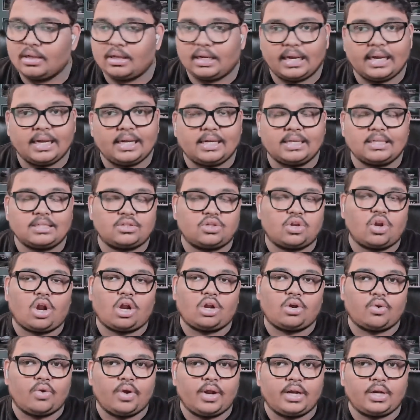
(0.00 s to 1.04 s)
it is
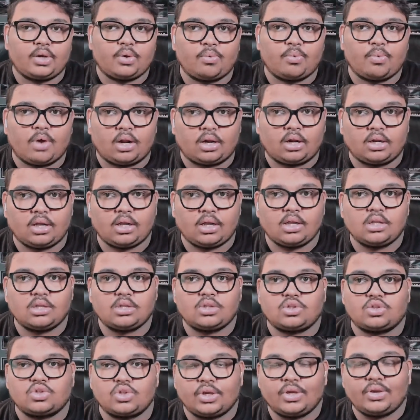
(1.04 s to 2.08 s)
not going to work.
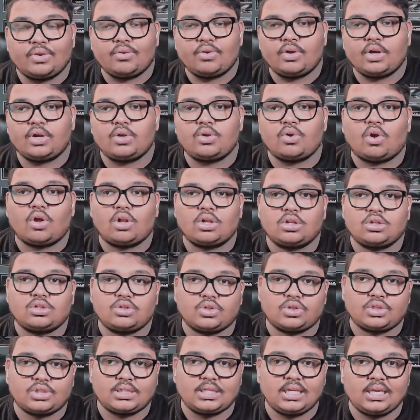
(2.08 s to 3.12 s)
So you need to also
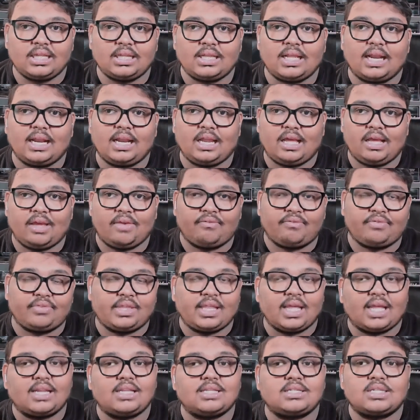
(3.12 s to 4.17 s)
see that if
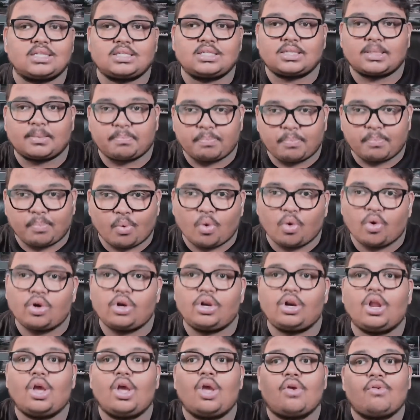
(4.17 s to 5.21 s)
there is a
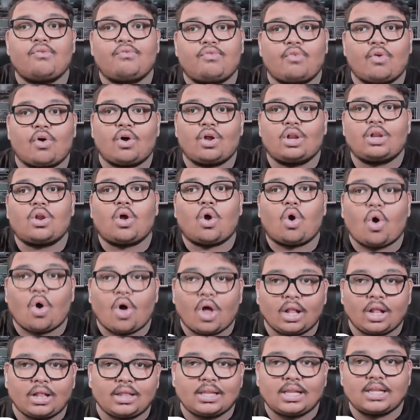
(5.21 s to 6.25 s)
support for
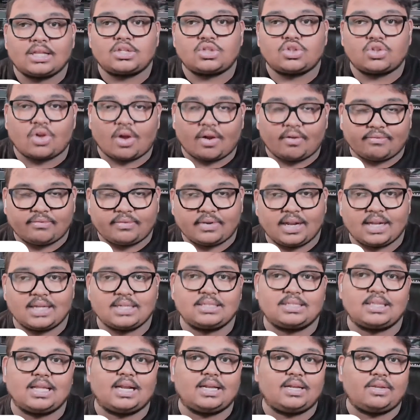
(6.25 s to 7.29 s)
all the softwares
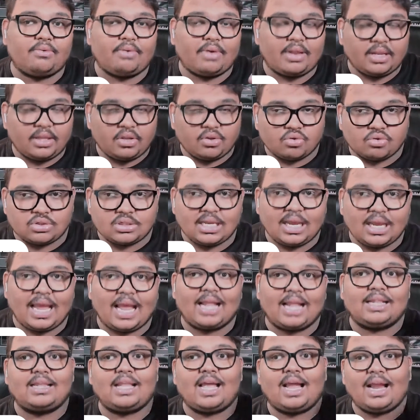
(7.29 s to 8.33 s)
that you are using
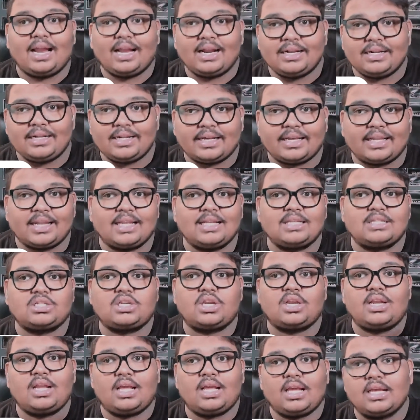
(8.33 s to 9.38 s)
and the
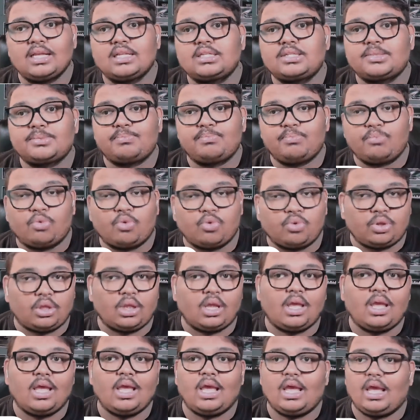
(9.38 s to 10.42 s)
integration is smooth.
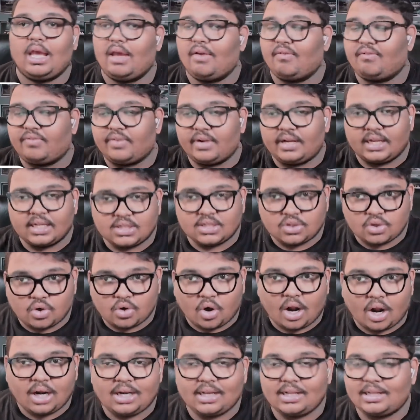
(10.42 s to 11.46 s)
If it is
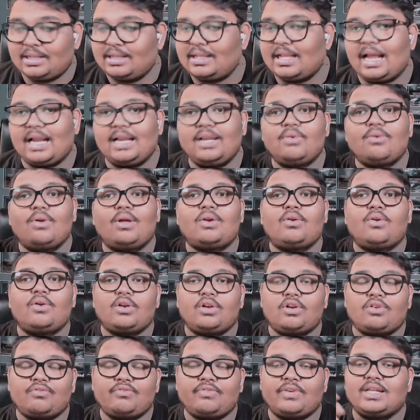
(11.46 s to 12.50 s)
not, then you are going
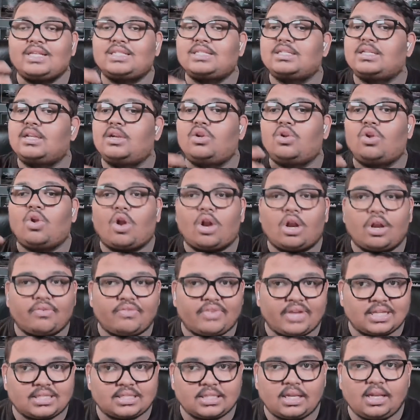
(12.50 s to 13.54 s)
to face a lot of
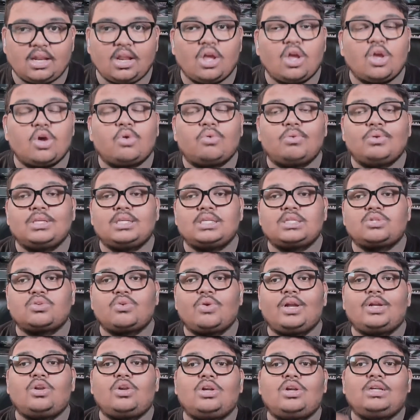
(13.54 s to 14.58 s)
hassle, which is
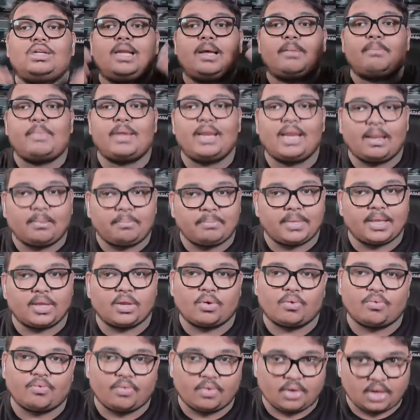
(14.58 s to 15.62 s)
going to double up
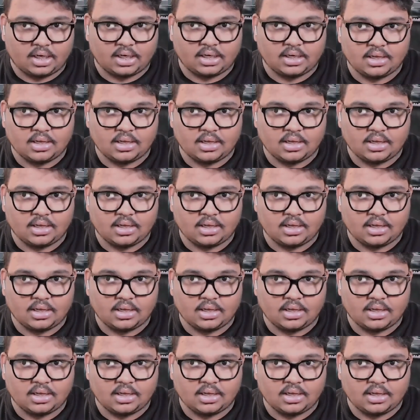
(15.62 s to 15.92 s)
your work.